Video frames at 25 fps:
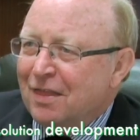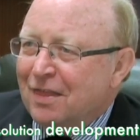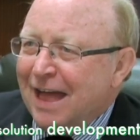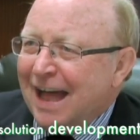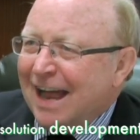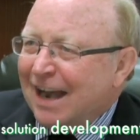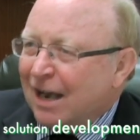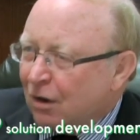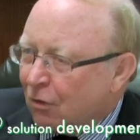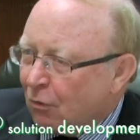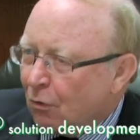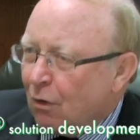
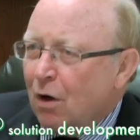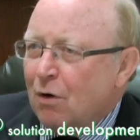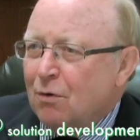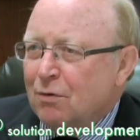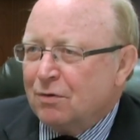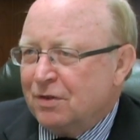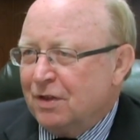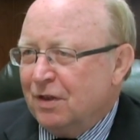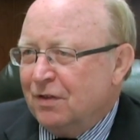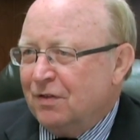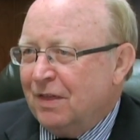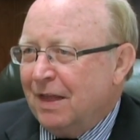that
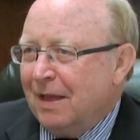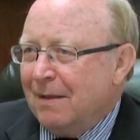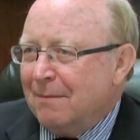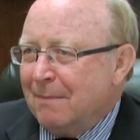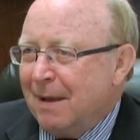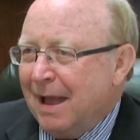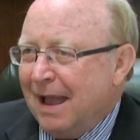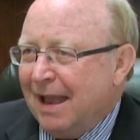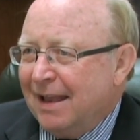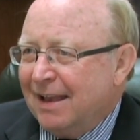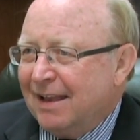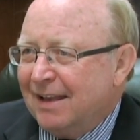growth that they
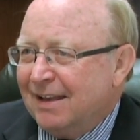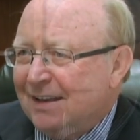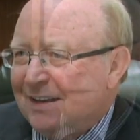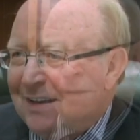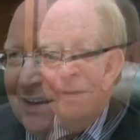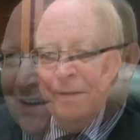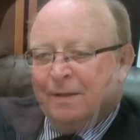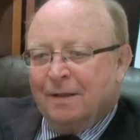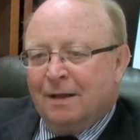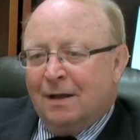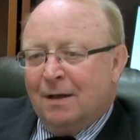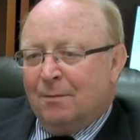make.
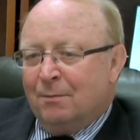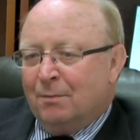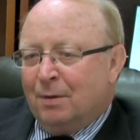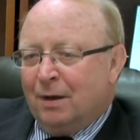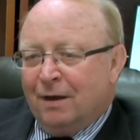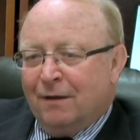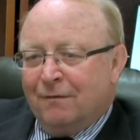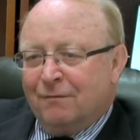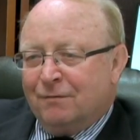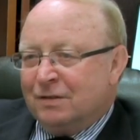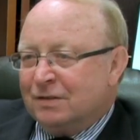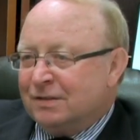
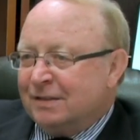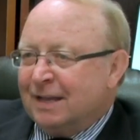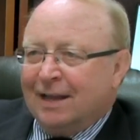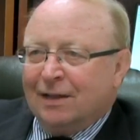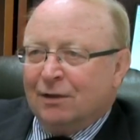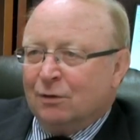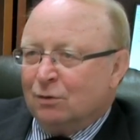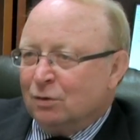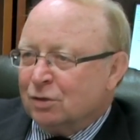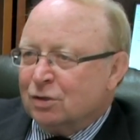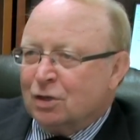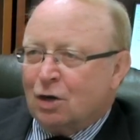But if the
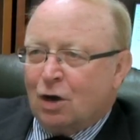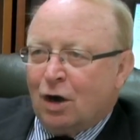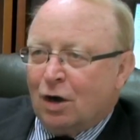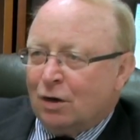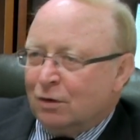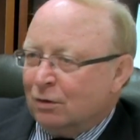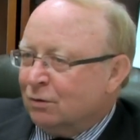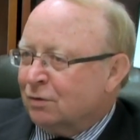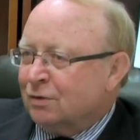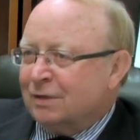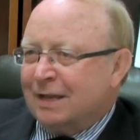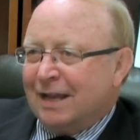St. Louis
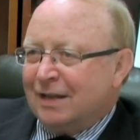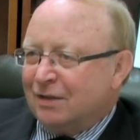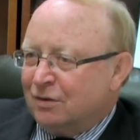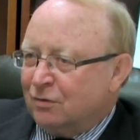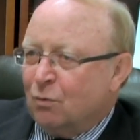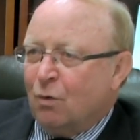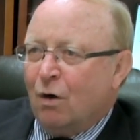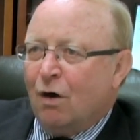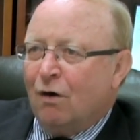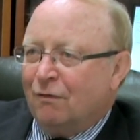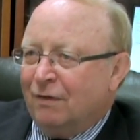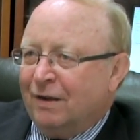Cardinals had
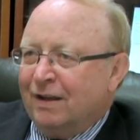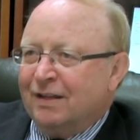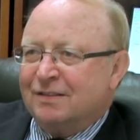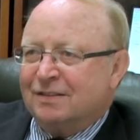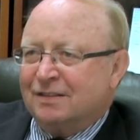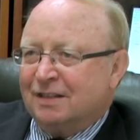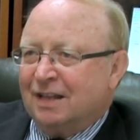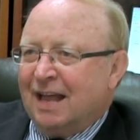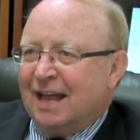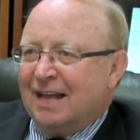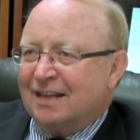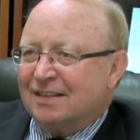12
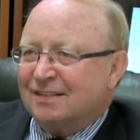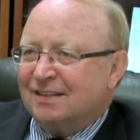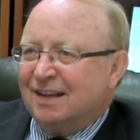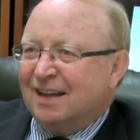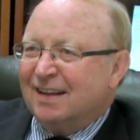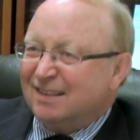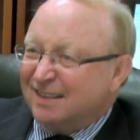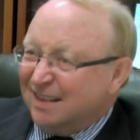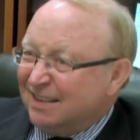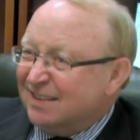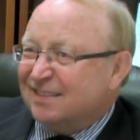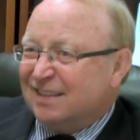hits last
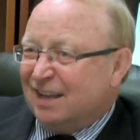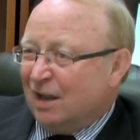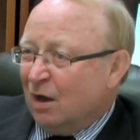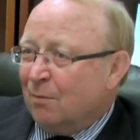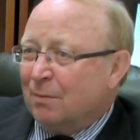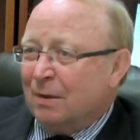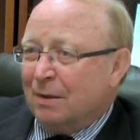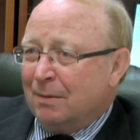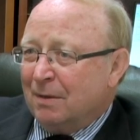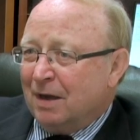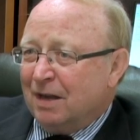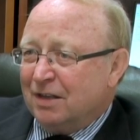night, doesn't
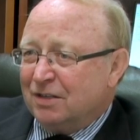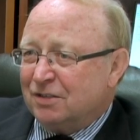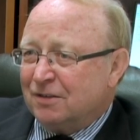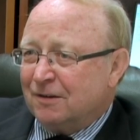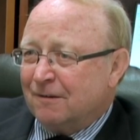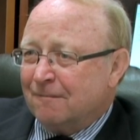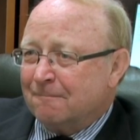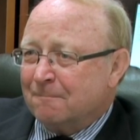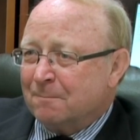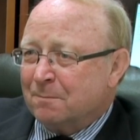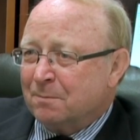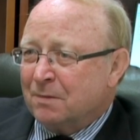tell me
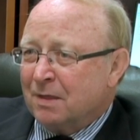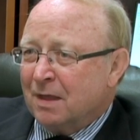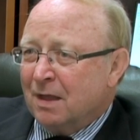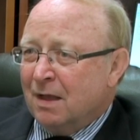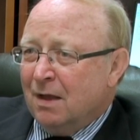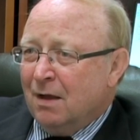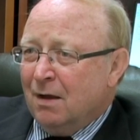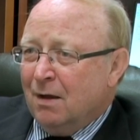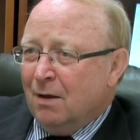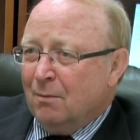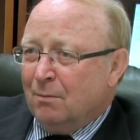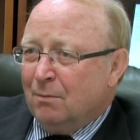much.
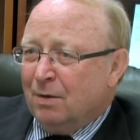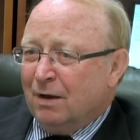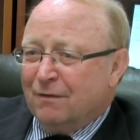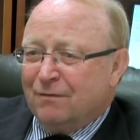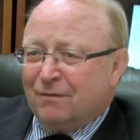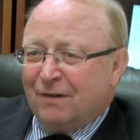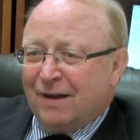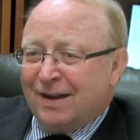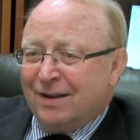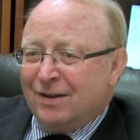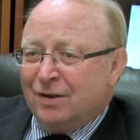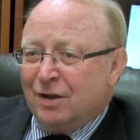But
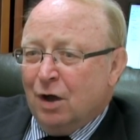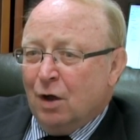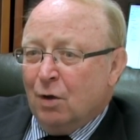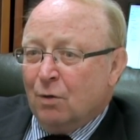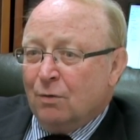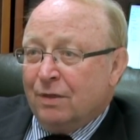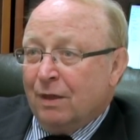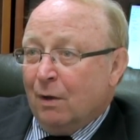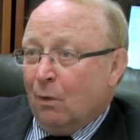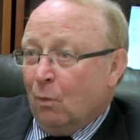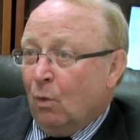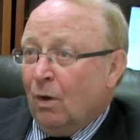if I
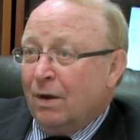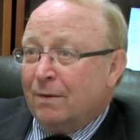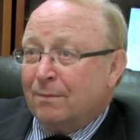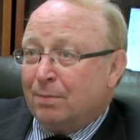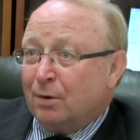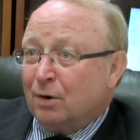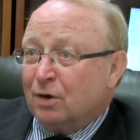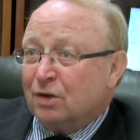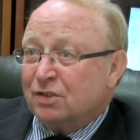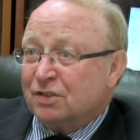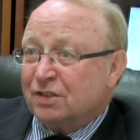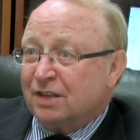know that one
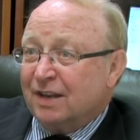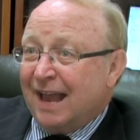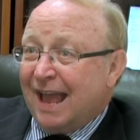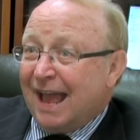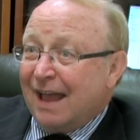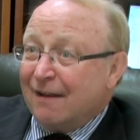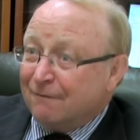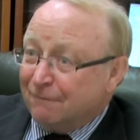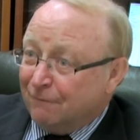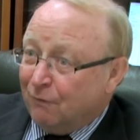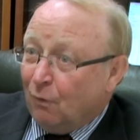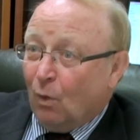person
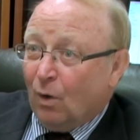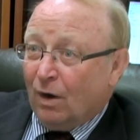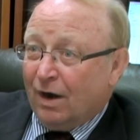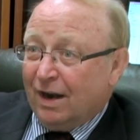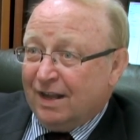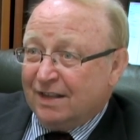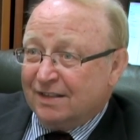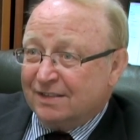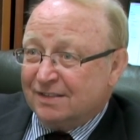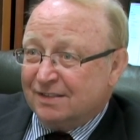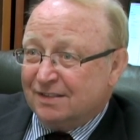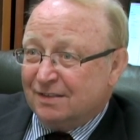had four
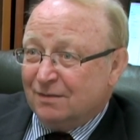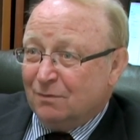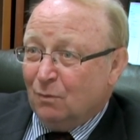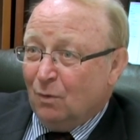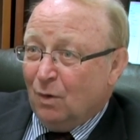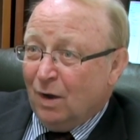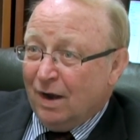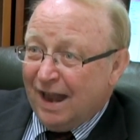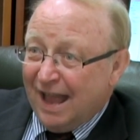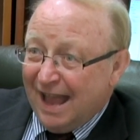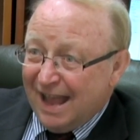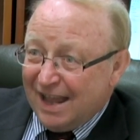hits and
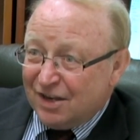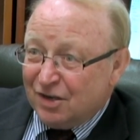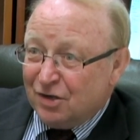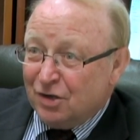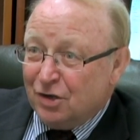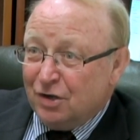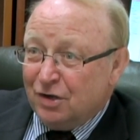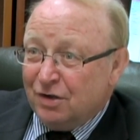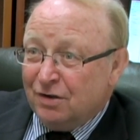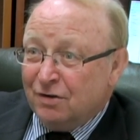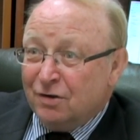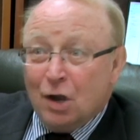one had
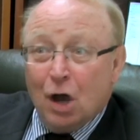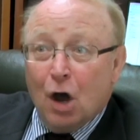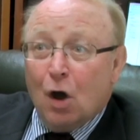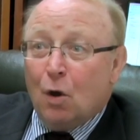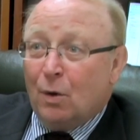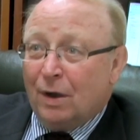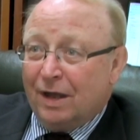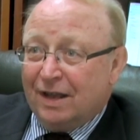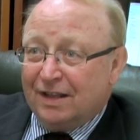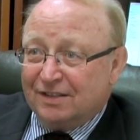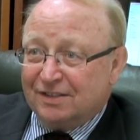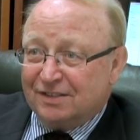
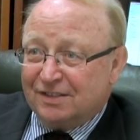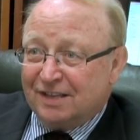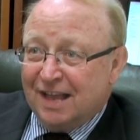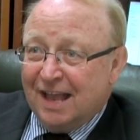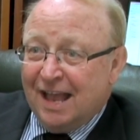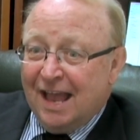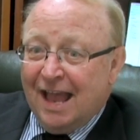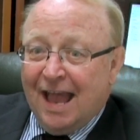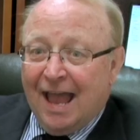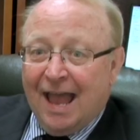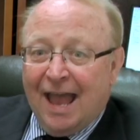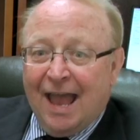no hits,
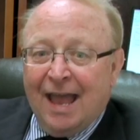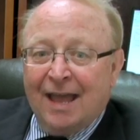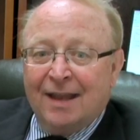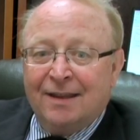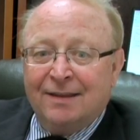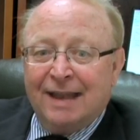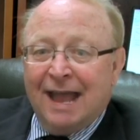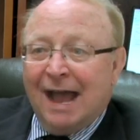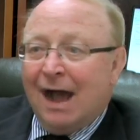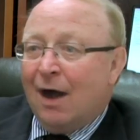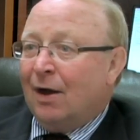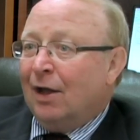
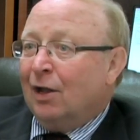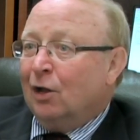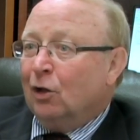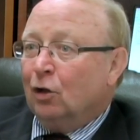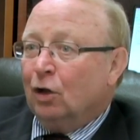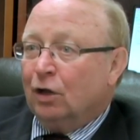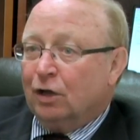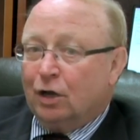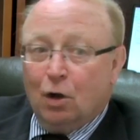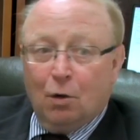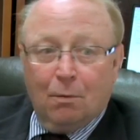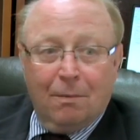and now I
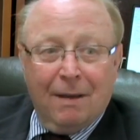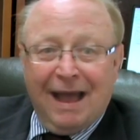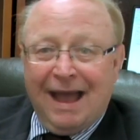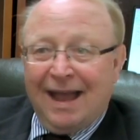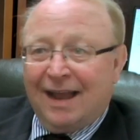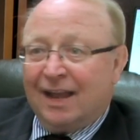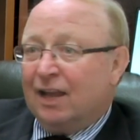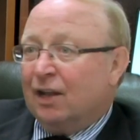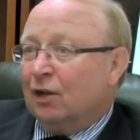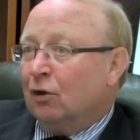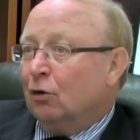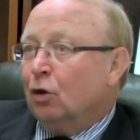look, go
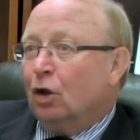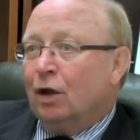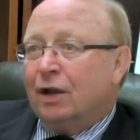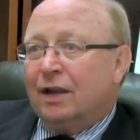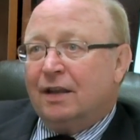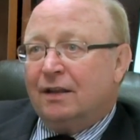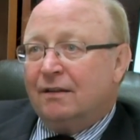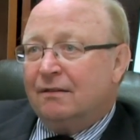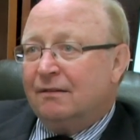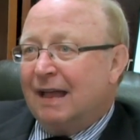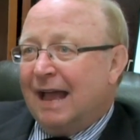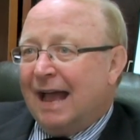back and
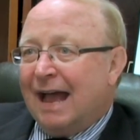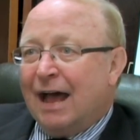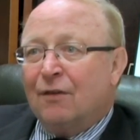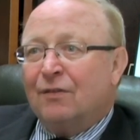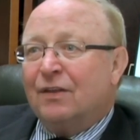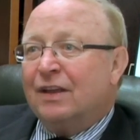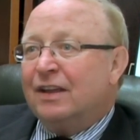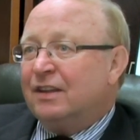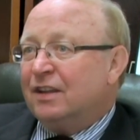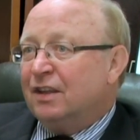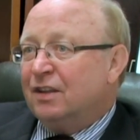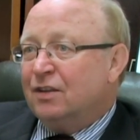look at how
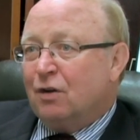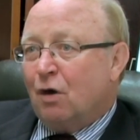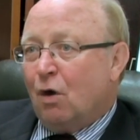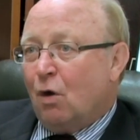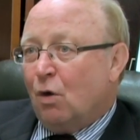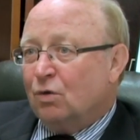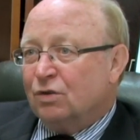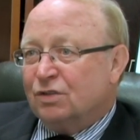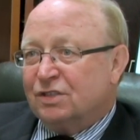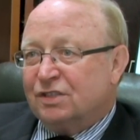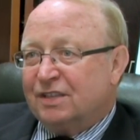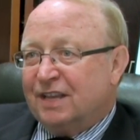they did the
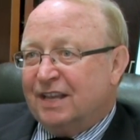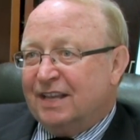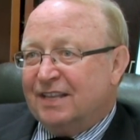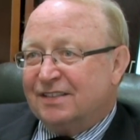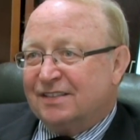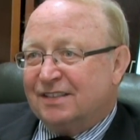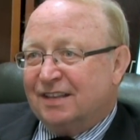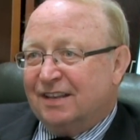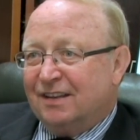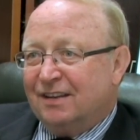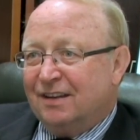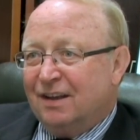whole
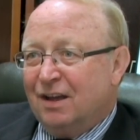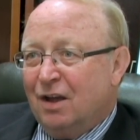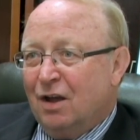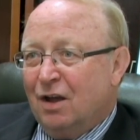season,